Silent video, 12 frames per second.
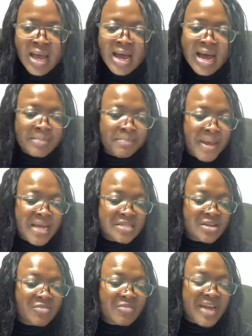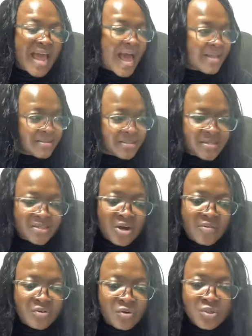And based off of the answers
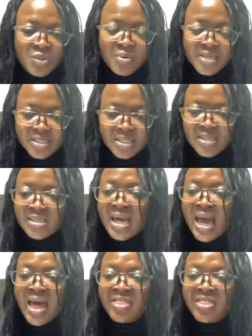of those questions,